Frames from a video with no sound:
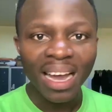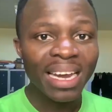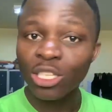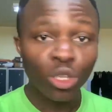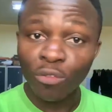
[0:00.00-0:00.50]

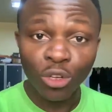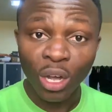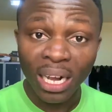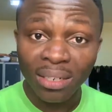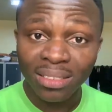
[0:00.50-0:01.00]
And it's not for
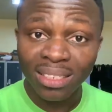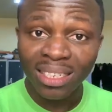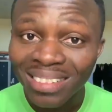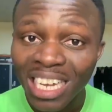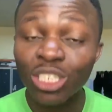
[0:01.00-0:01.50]
your health.
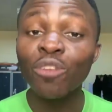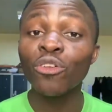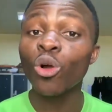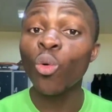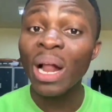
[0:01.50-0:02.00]
It's not
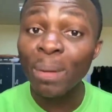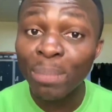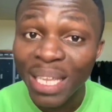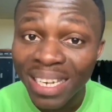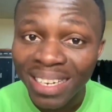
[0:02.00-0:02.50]
for your
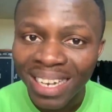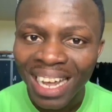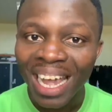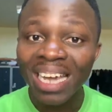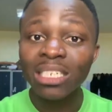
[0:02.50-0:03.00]
well-being.
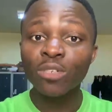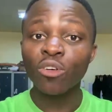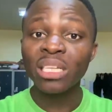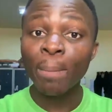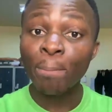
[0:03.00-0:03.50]
It is
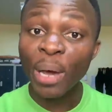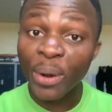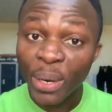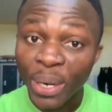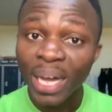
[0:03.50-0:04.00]
for their
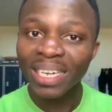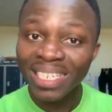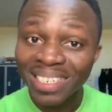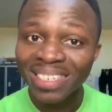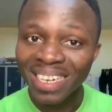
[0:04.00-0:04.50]
peripheral
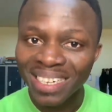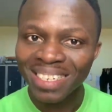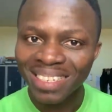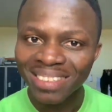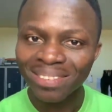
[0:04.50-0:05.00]
interests.